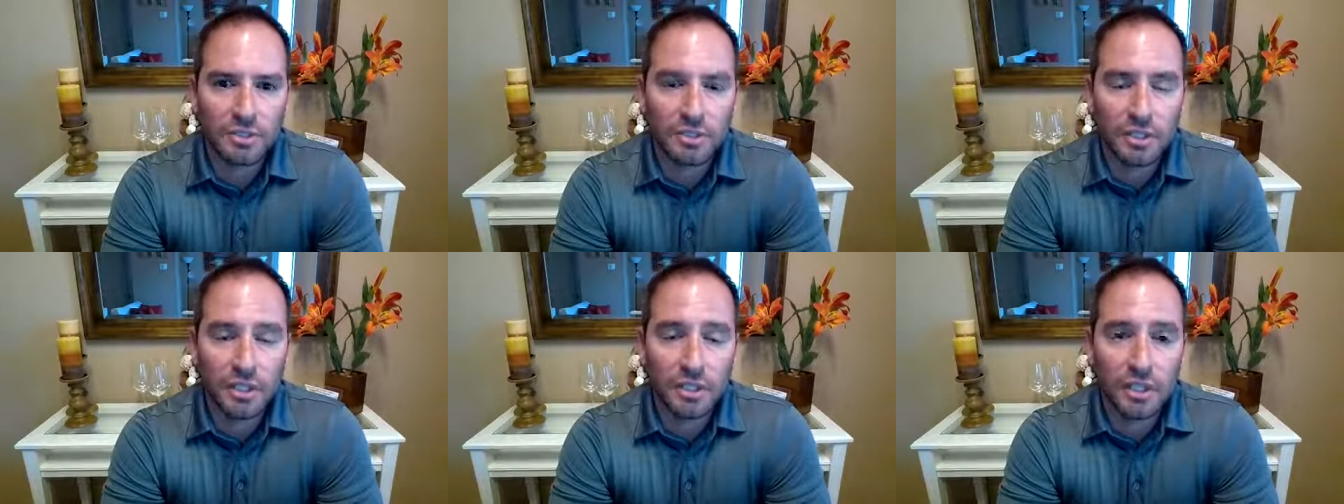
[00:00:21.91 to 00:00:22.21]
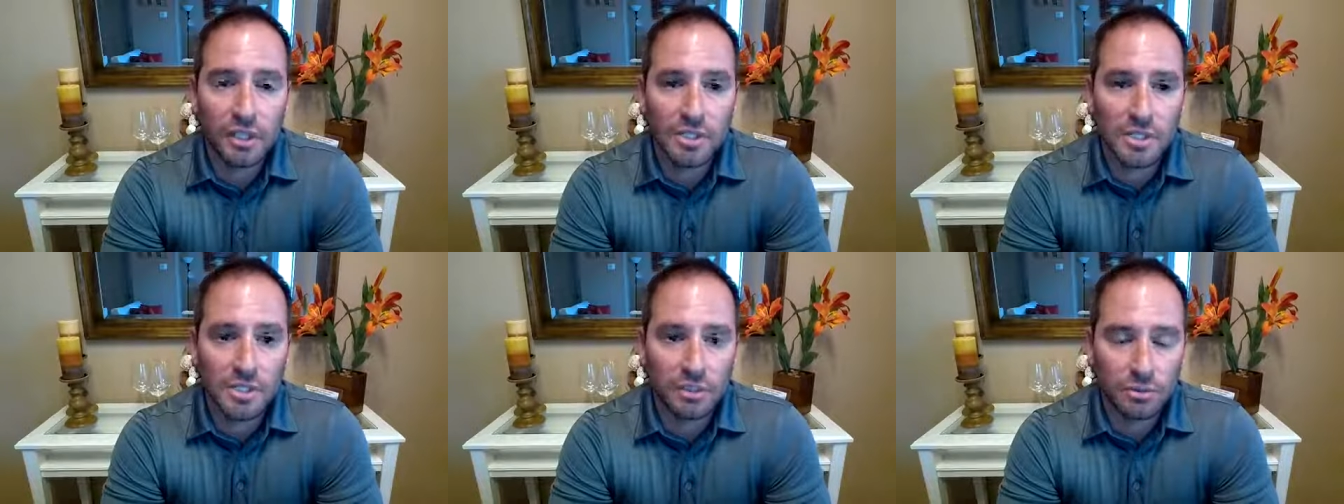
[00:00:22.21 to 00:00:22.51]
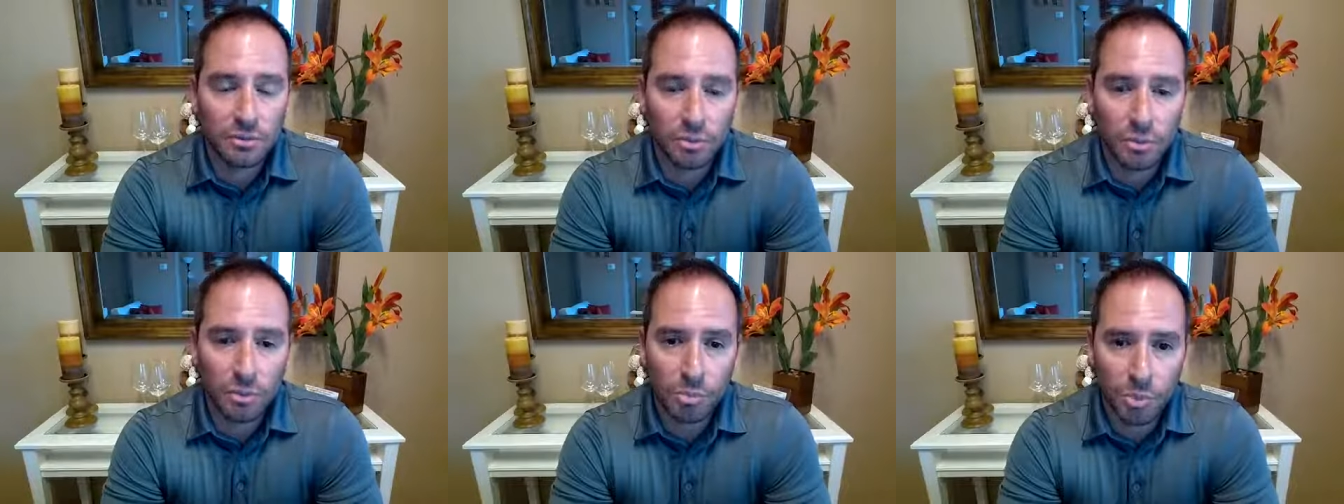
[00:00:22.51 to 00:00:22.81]
and listen
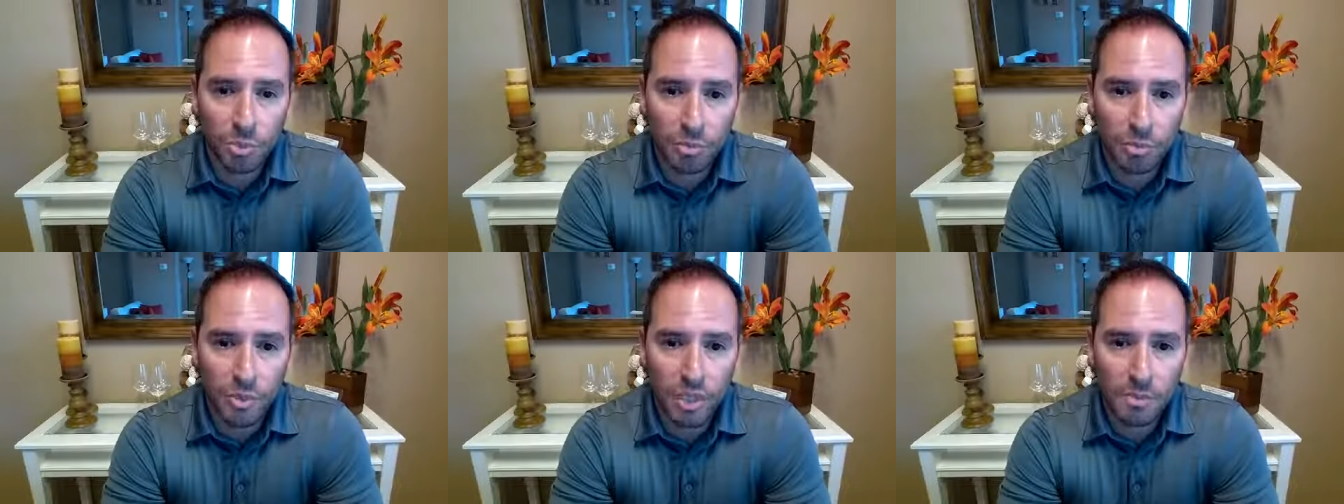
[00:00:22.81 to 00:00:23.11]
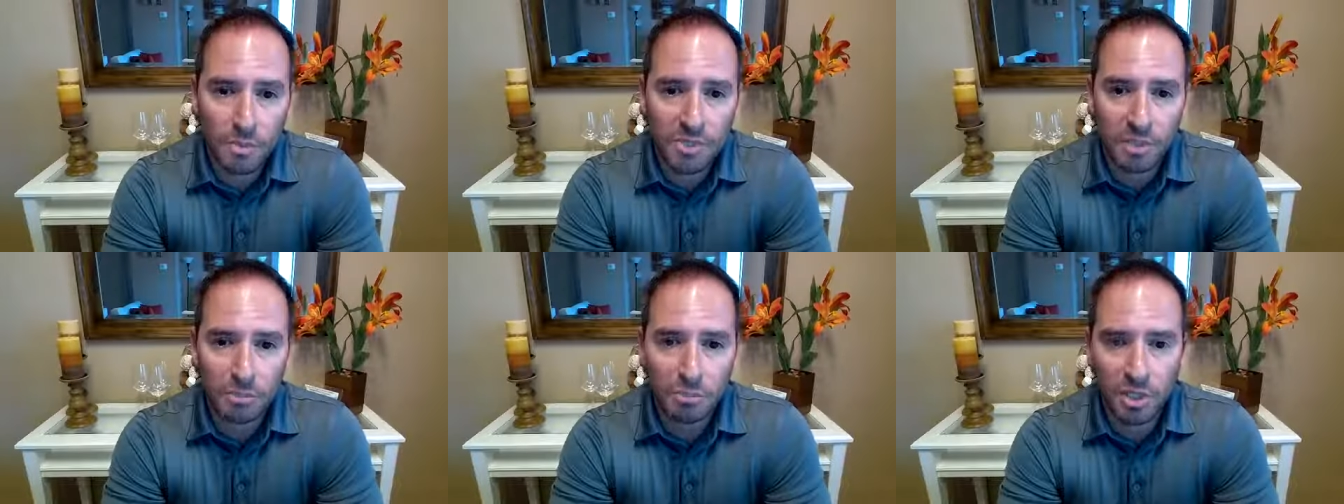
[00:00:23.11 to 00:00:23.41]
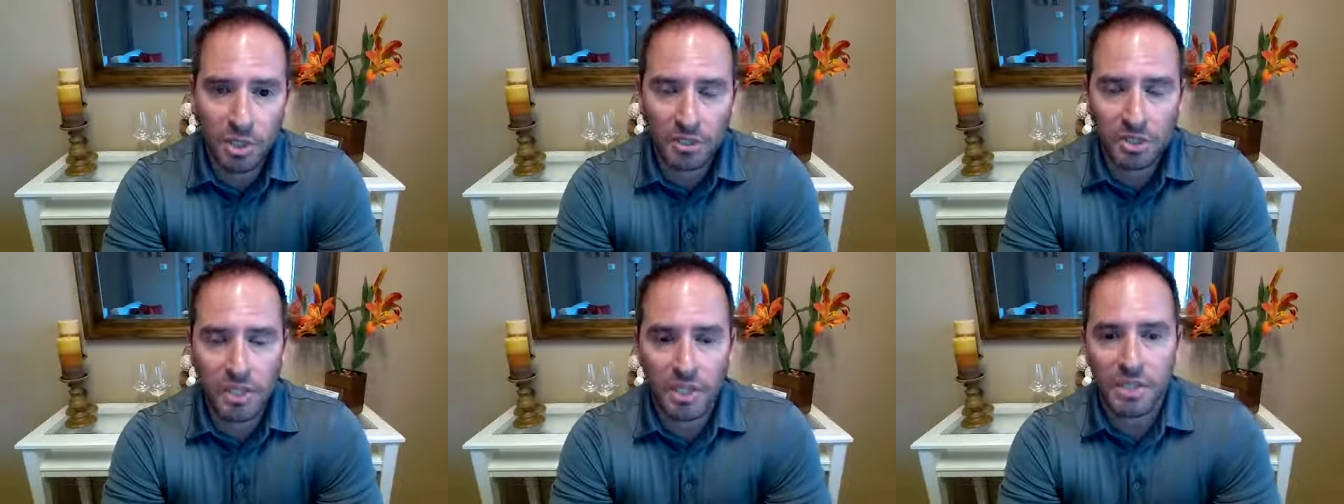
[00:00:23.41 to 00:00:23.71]
to our programs and
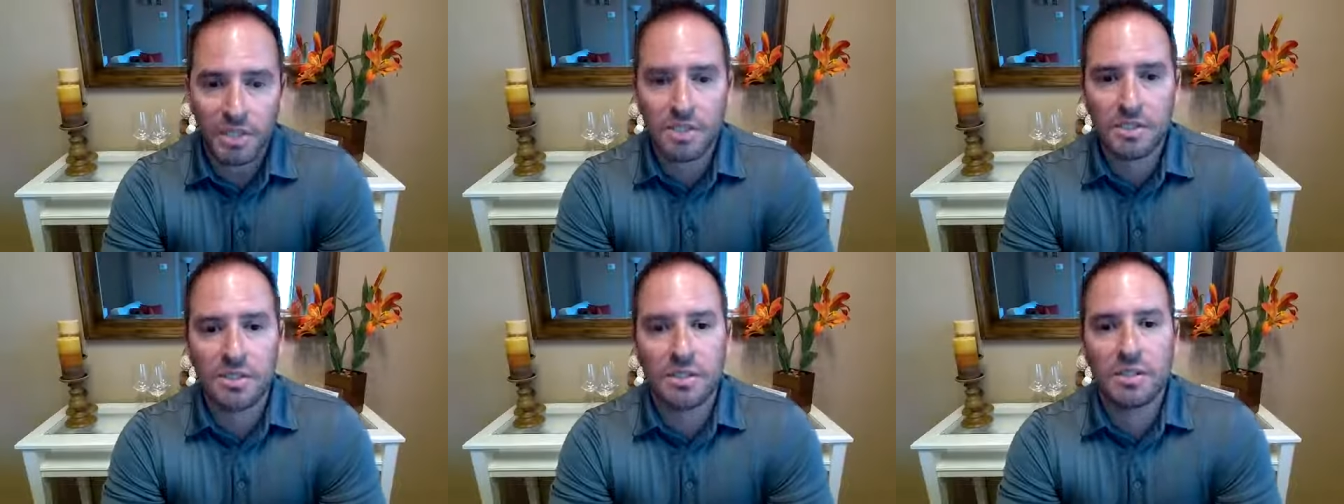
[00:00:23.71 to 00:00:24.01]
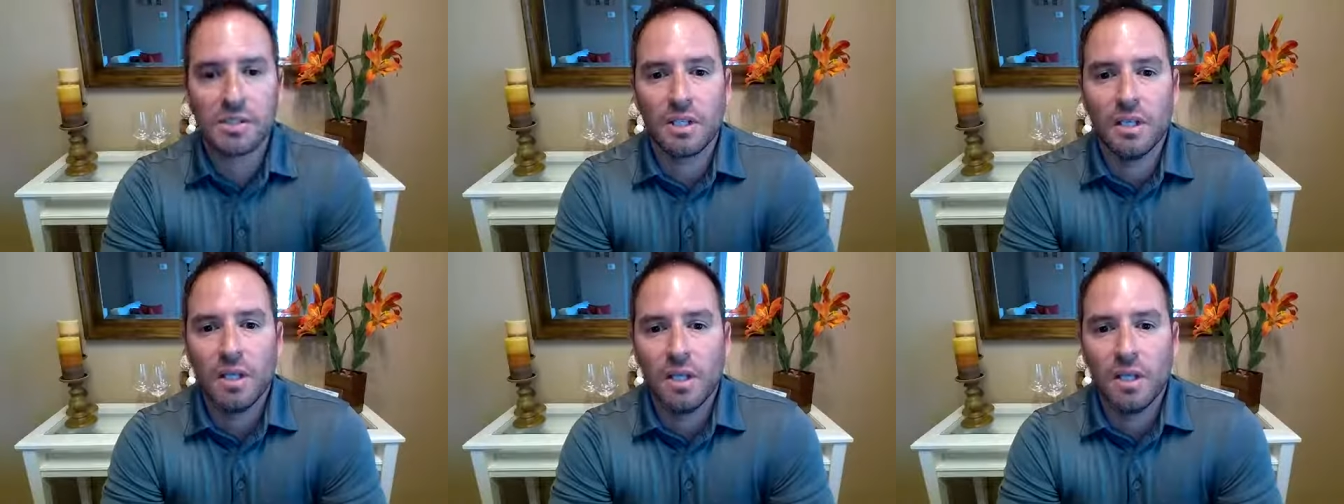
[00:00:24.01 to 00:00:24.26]
podcasts.